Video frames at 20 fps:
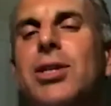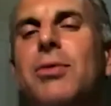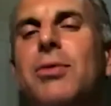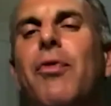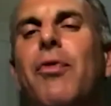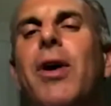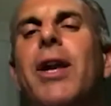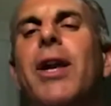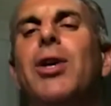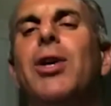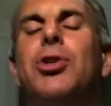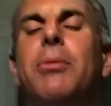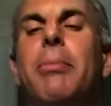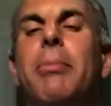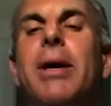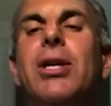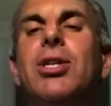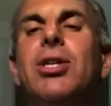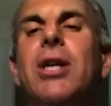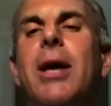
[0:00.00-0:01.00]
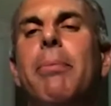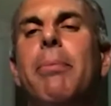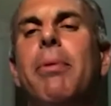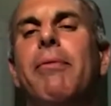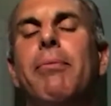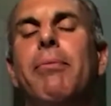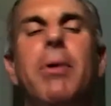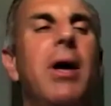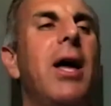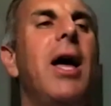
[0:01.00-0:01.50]
funny you should mention that, but
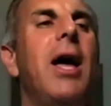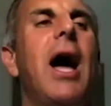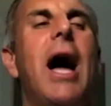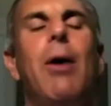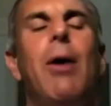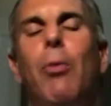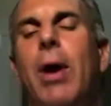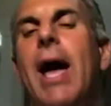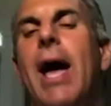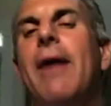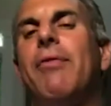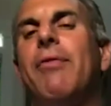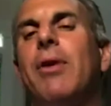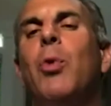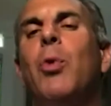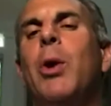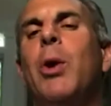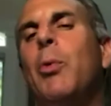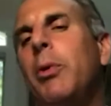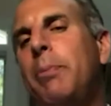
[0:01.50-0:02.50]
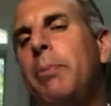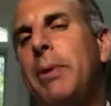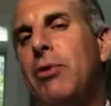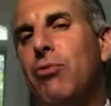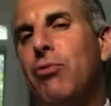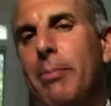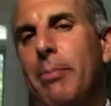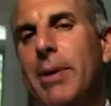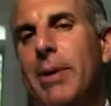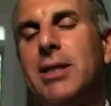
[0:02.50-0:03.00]
we would be
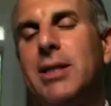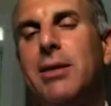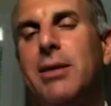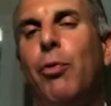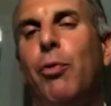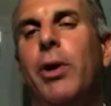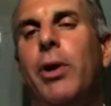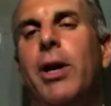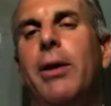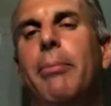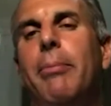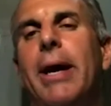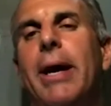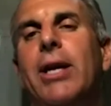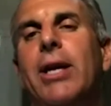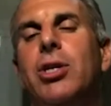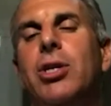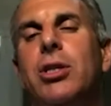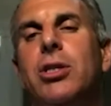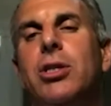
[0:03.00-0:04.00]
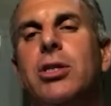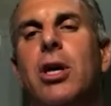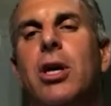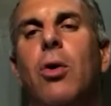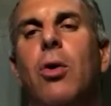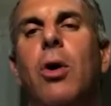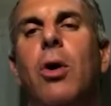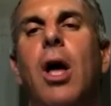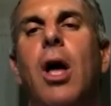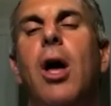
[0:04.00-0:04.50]
remiss if we didn't mention.
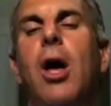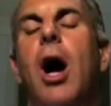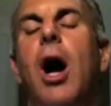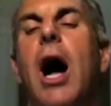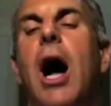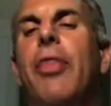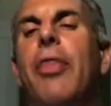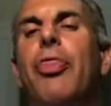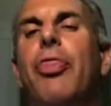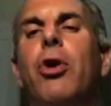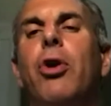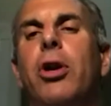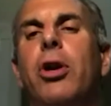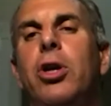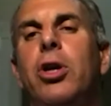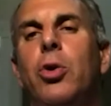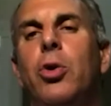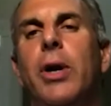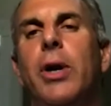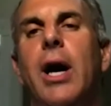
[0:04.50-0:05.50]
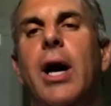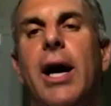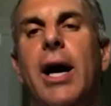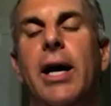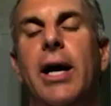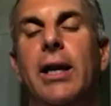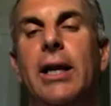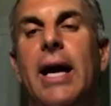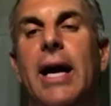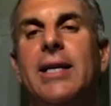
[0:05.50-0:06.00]
So I thought you and I
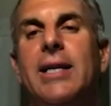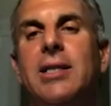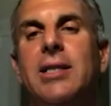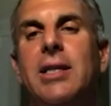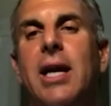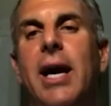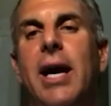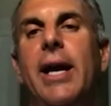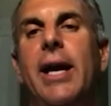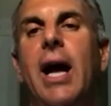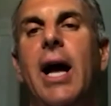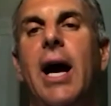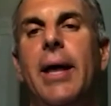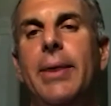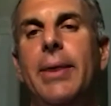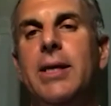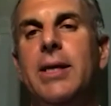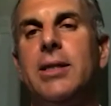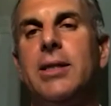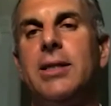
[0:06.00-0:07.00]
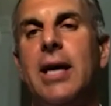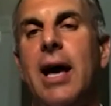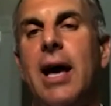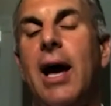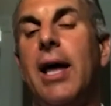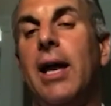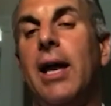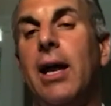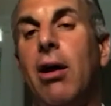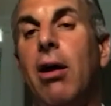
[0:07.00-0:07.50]
last night on
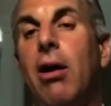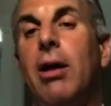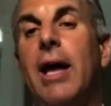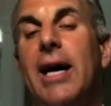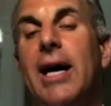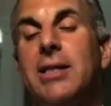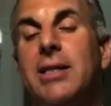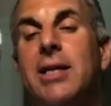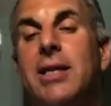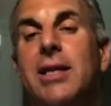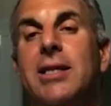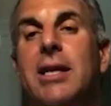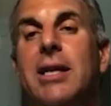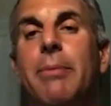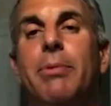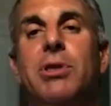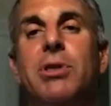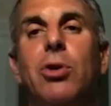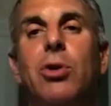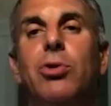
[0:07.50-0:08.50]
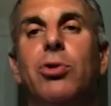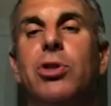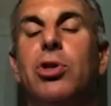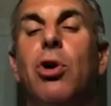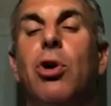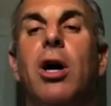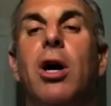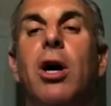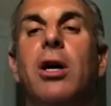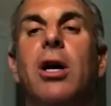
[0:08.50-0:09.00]
last night's episode
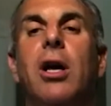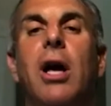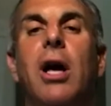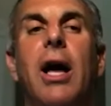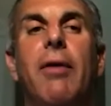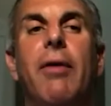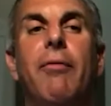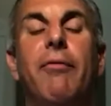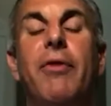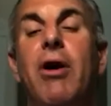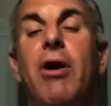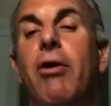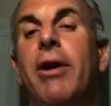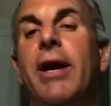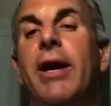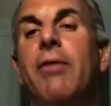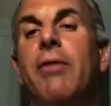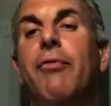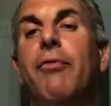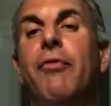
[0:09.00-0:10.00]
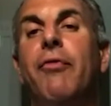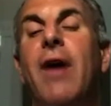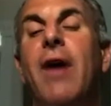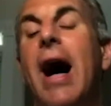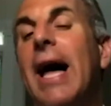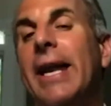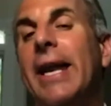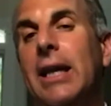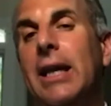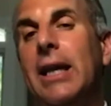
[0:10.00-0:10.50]
talked very
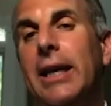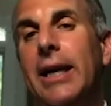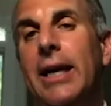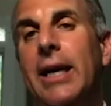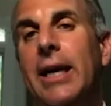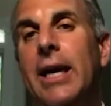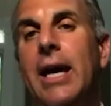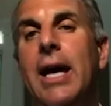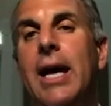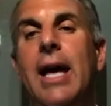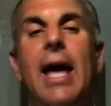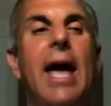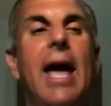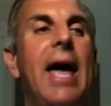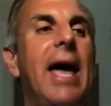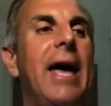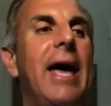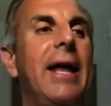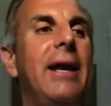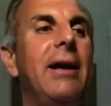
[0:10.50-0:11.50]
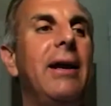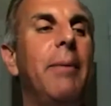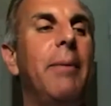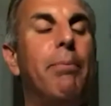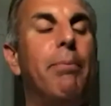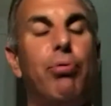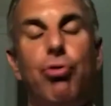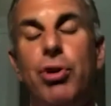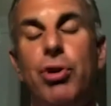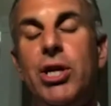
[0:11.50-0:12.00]
fondly and
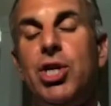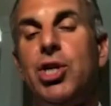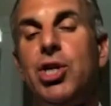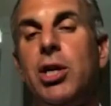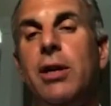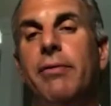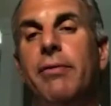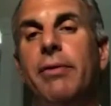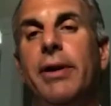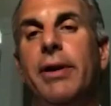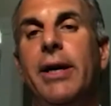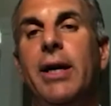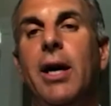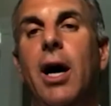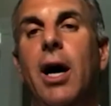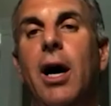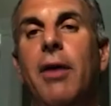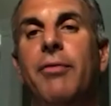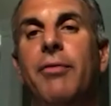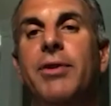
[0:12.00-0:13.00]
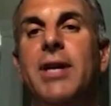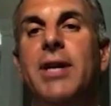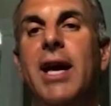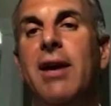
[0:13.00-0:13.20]
appreciatively of Dave